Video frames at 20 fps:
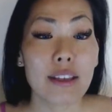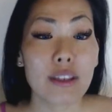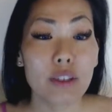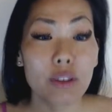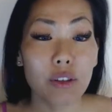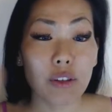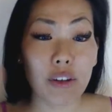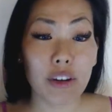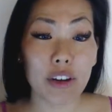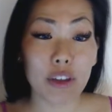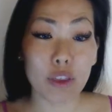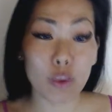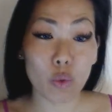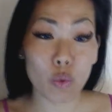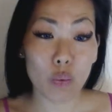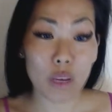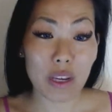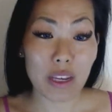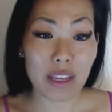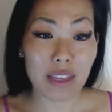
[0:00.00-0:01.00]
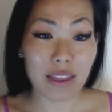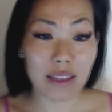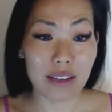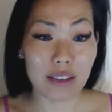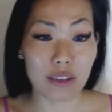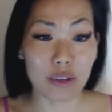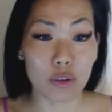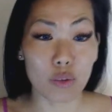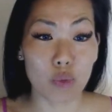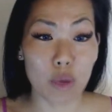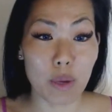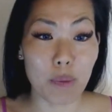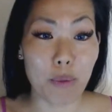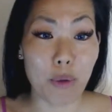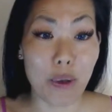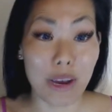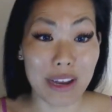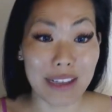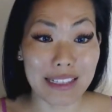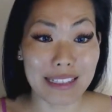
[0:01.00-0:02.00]
So there are 3 things or 3
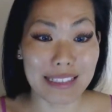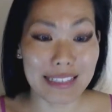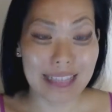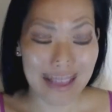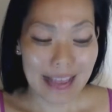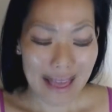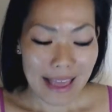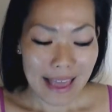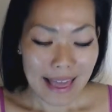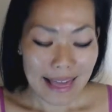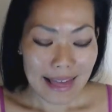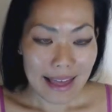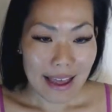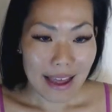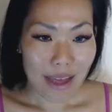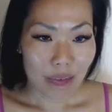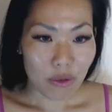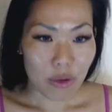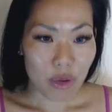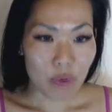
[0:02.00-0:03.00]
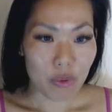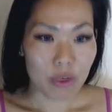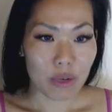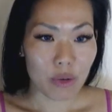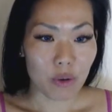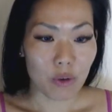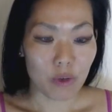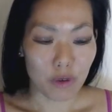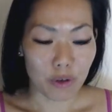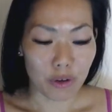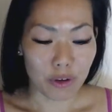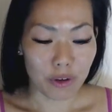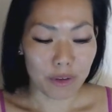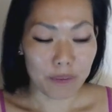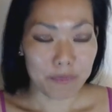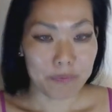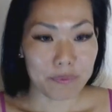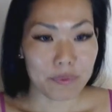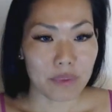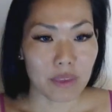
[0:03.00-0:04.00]
points that we went over
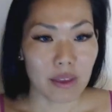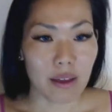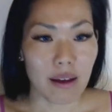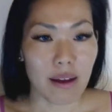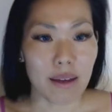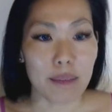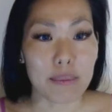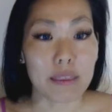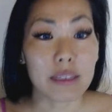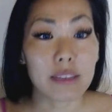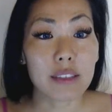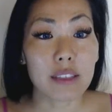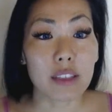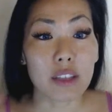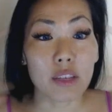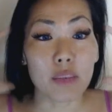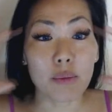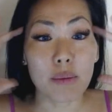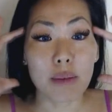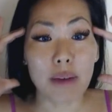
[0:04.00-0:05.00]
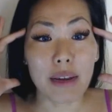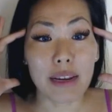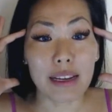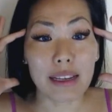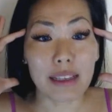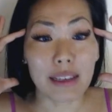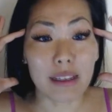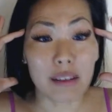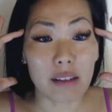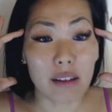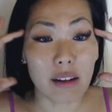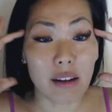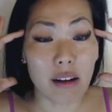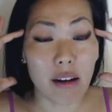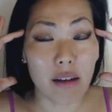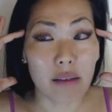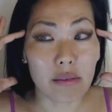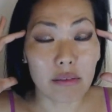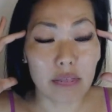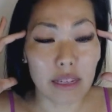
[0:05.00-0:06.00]
because the human mind can
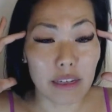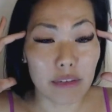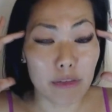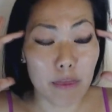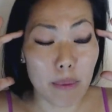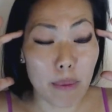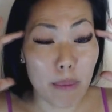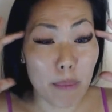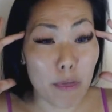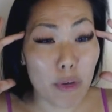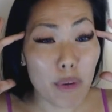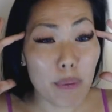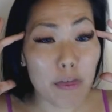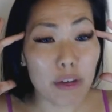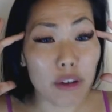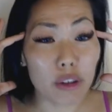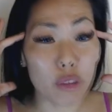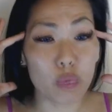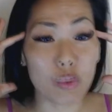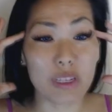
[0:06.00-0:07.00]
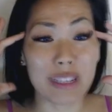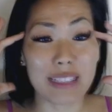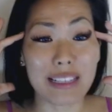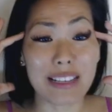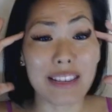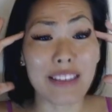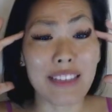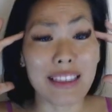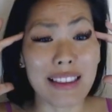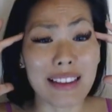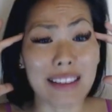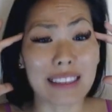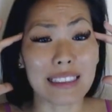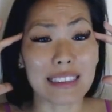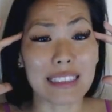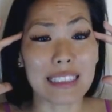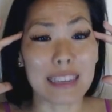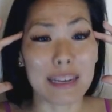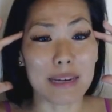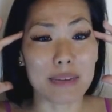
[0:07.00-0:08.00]
only remember about 3 to 7 things
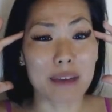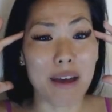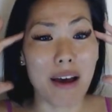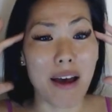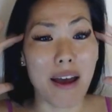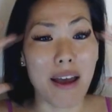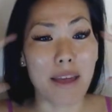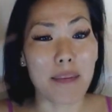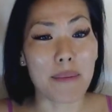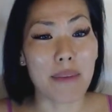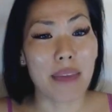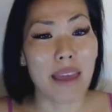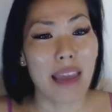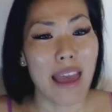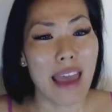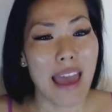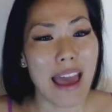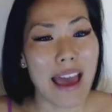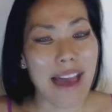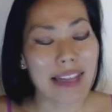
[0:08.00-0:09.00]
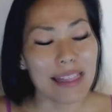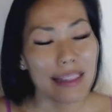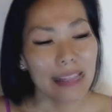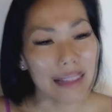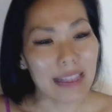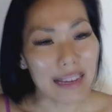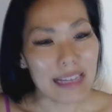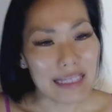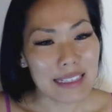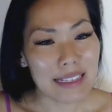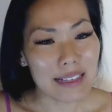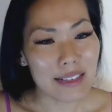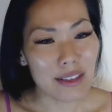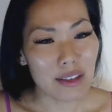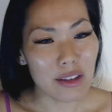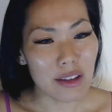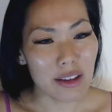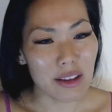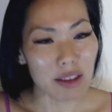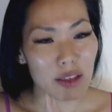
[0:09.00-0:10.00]
at the same time, and the less
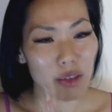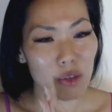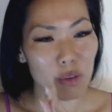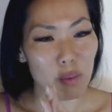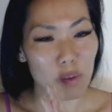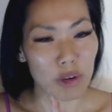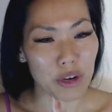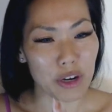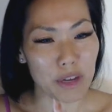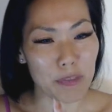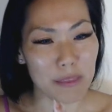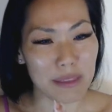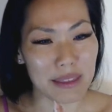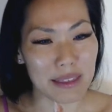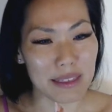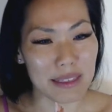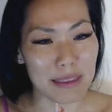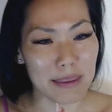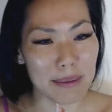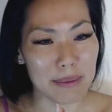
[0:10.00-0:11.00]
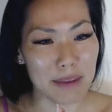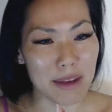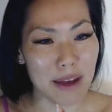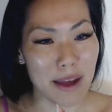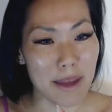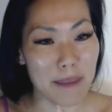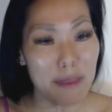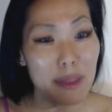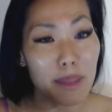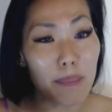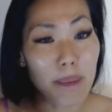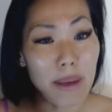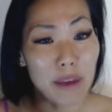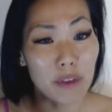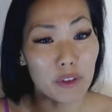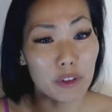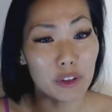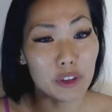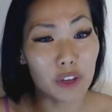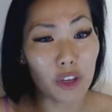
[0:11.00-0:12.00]
things that you bring up at the same time, the
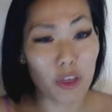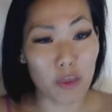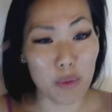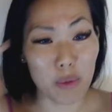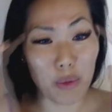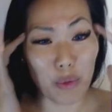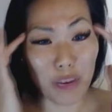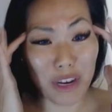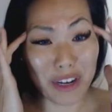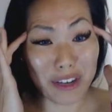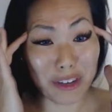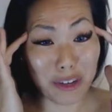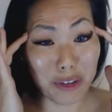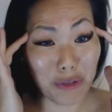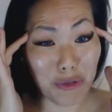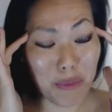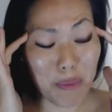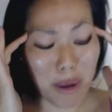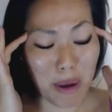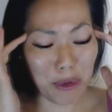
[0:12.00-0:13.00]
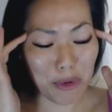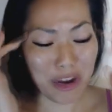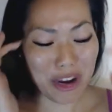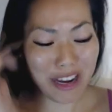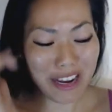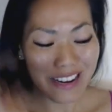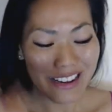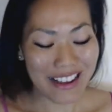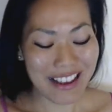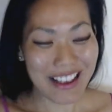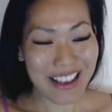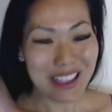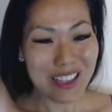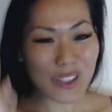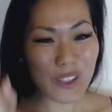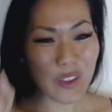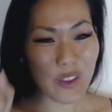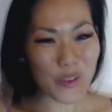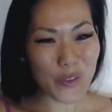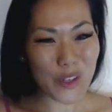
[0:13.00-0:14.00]
better for the human brain to remember it.
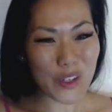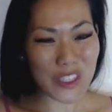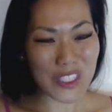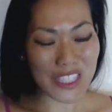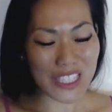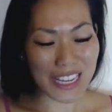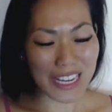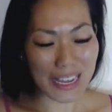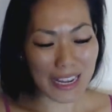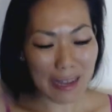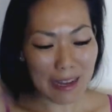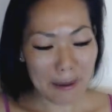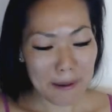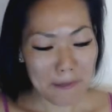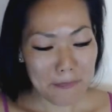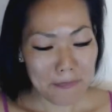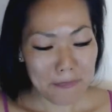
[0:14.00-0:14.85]
So the first thing